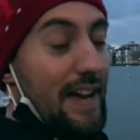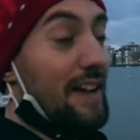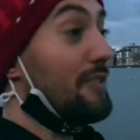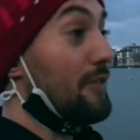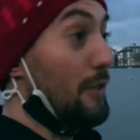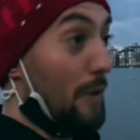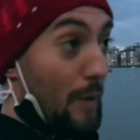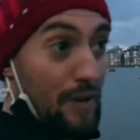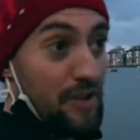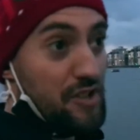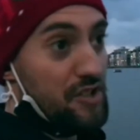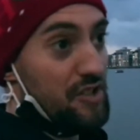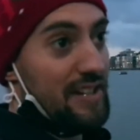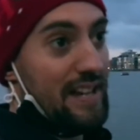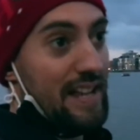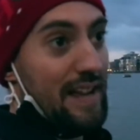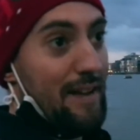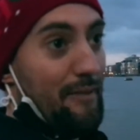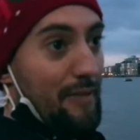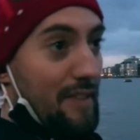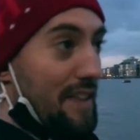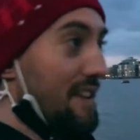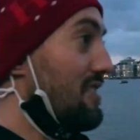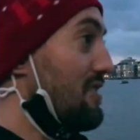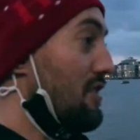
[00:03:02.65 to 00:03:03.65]
no, I shouldn't have
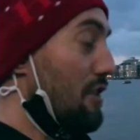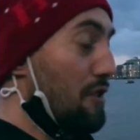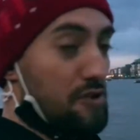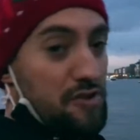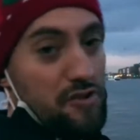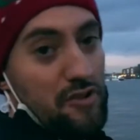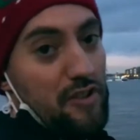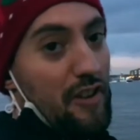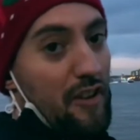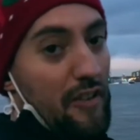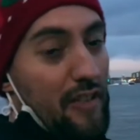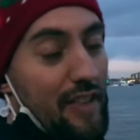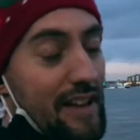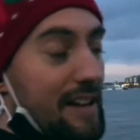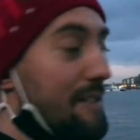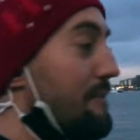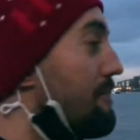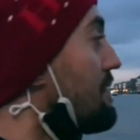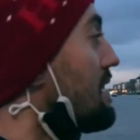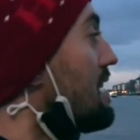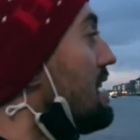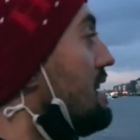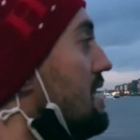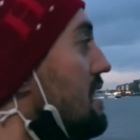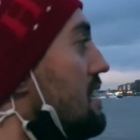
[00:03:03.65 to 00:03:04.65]
this, no, I shouldn't go there.
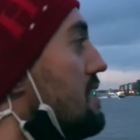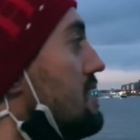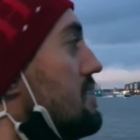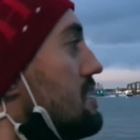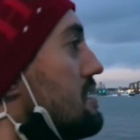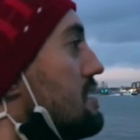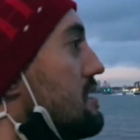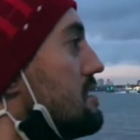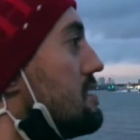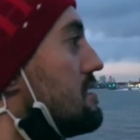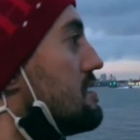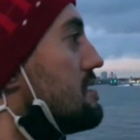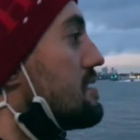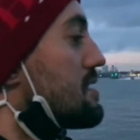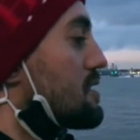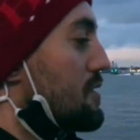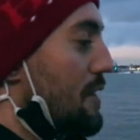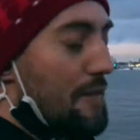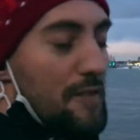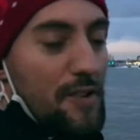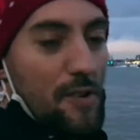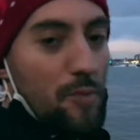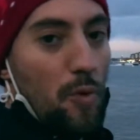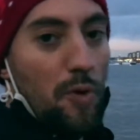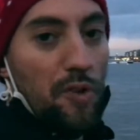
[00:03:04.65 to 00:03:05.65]
So I
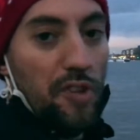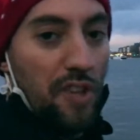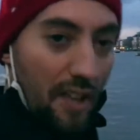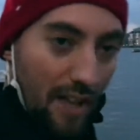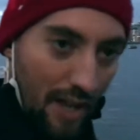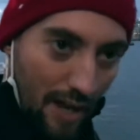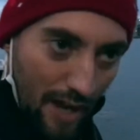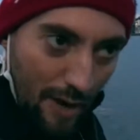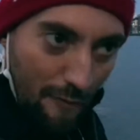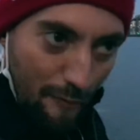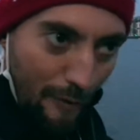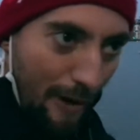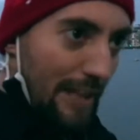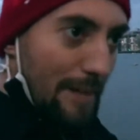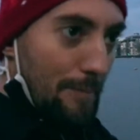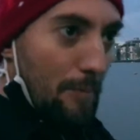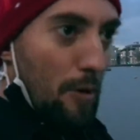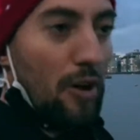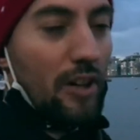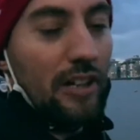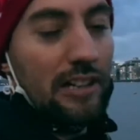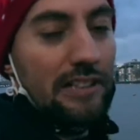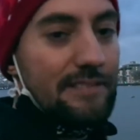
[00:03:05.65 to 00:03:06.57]
just walked right the block